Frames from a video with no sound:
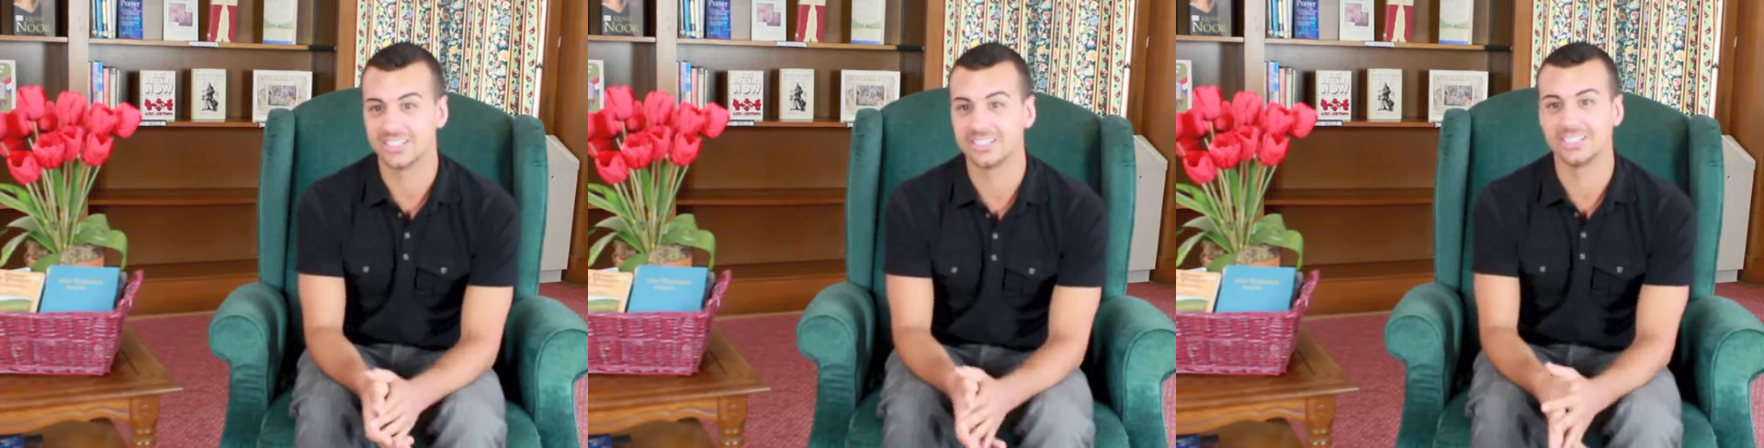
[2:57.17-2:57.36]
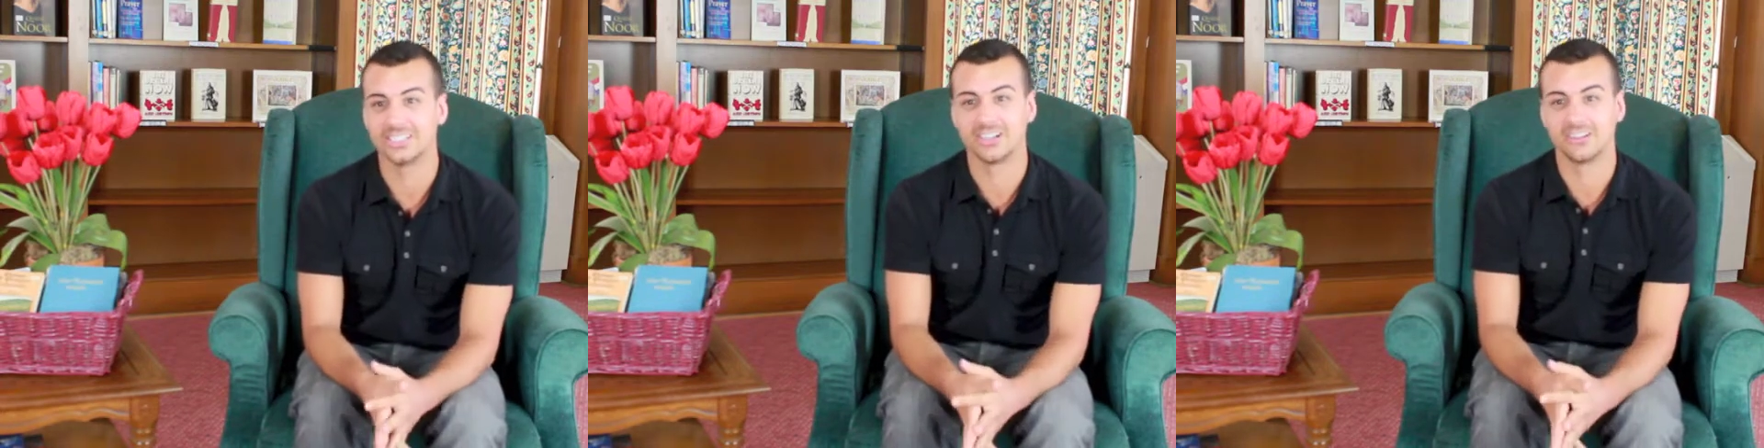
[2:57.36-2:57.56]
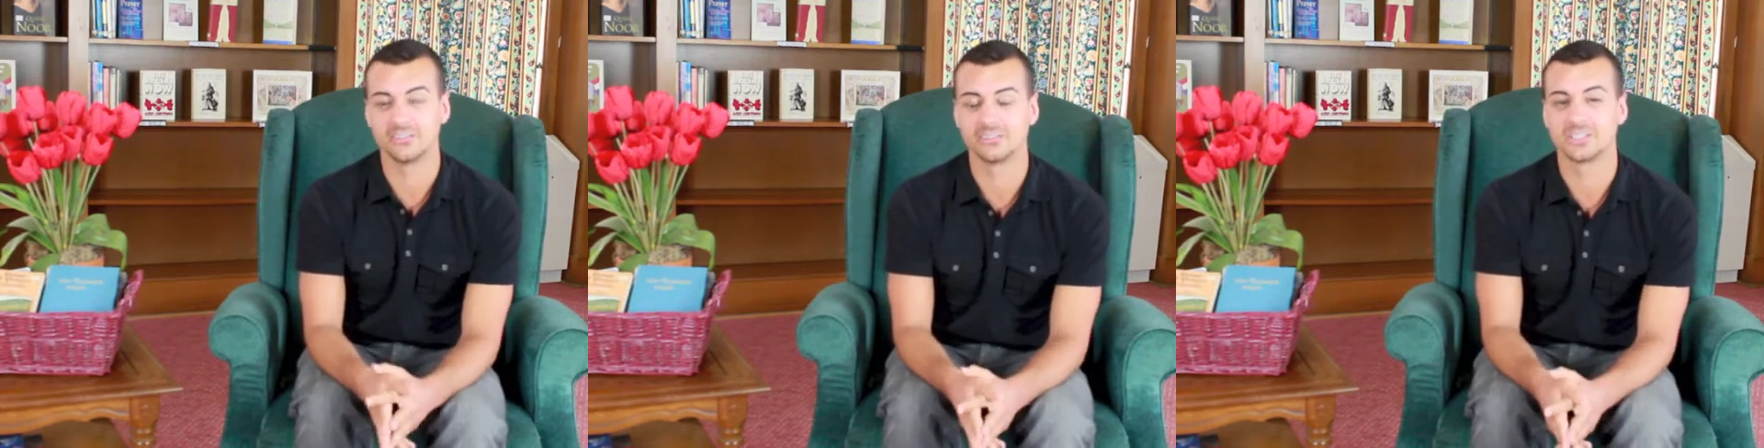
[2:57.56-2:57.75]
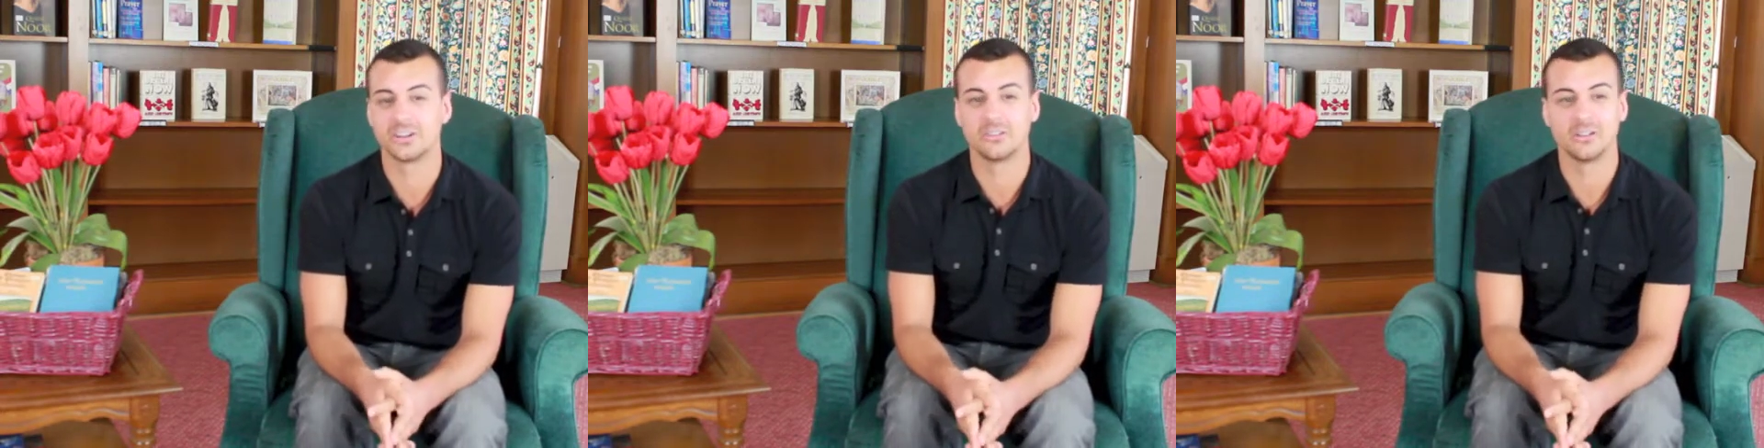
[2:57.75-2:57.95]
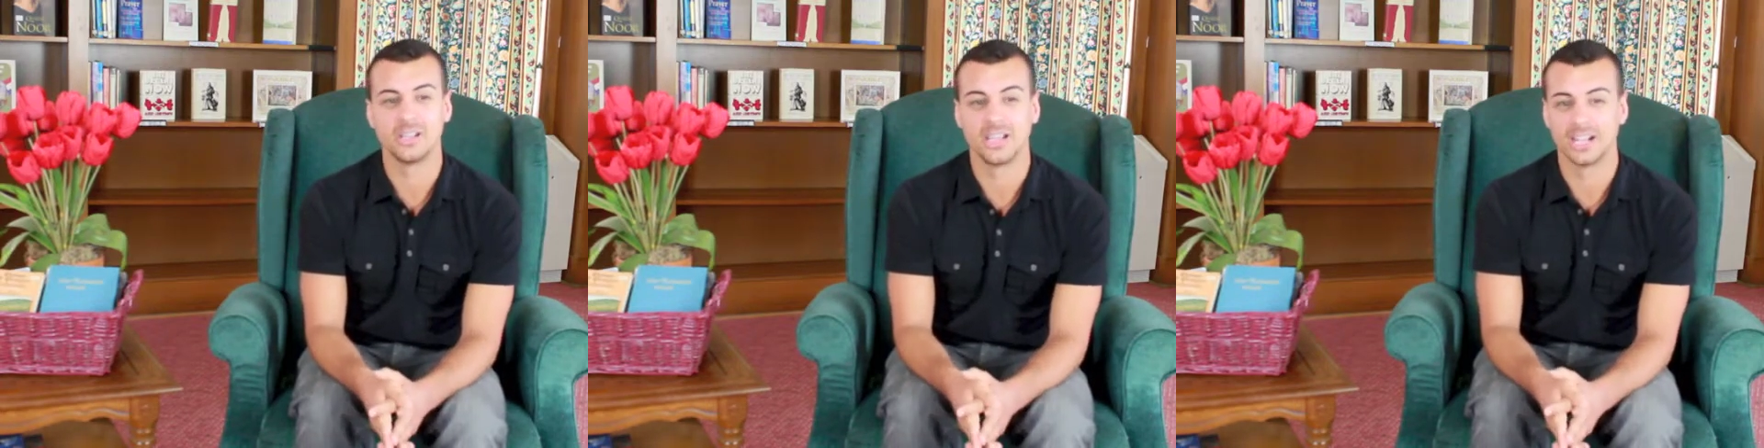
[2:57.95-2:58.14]
and and
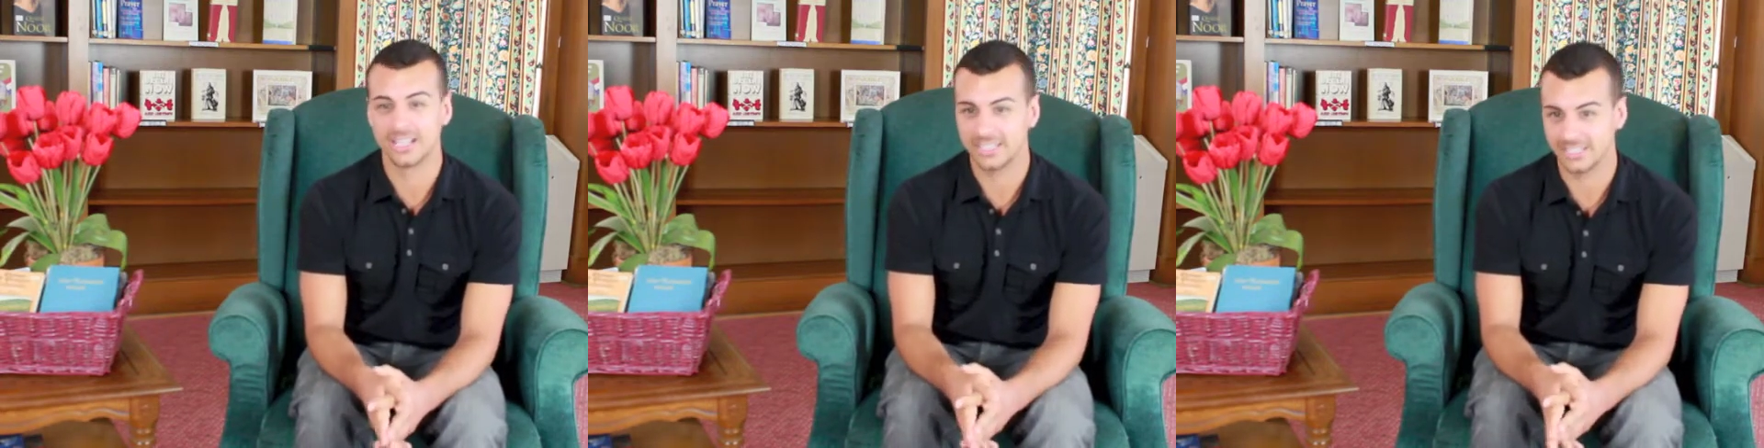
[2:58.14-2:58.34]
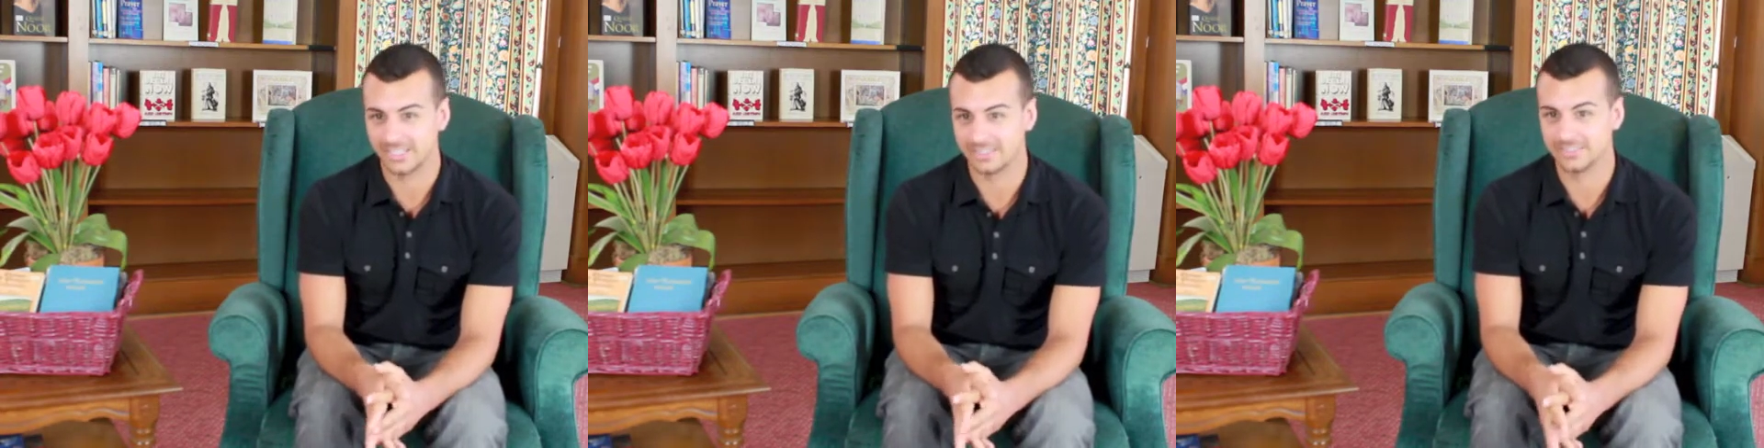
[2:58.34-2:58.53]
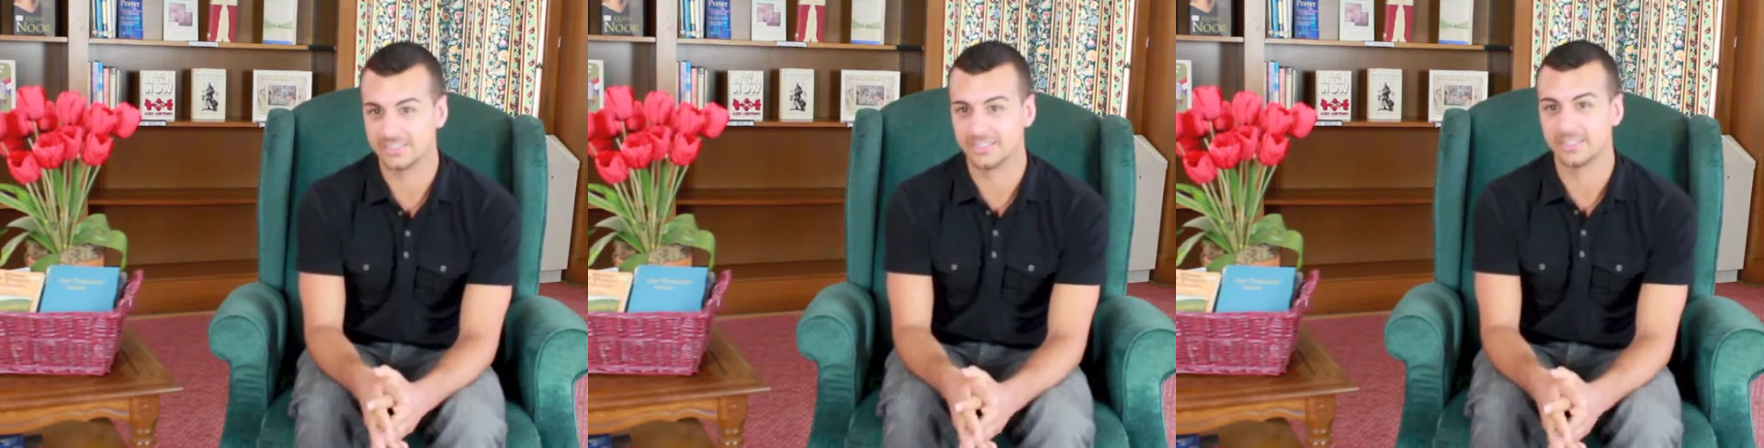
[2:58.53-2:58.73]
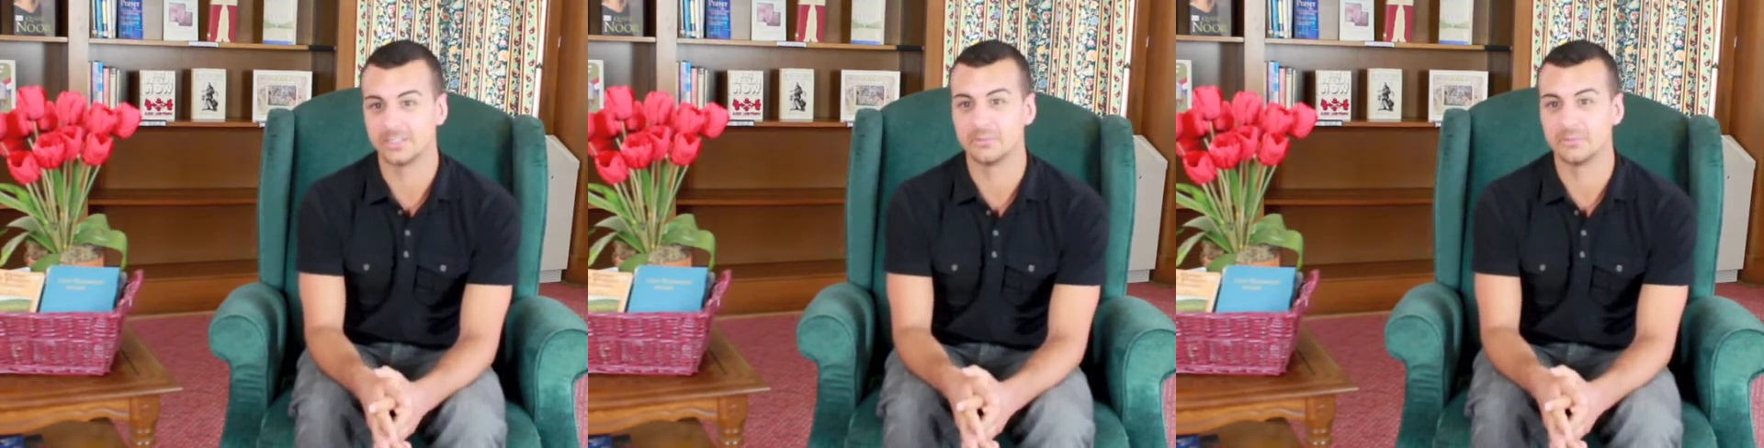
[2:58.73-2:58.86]
so, again,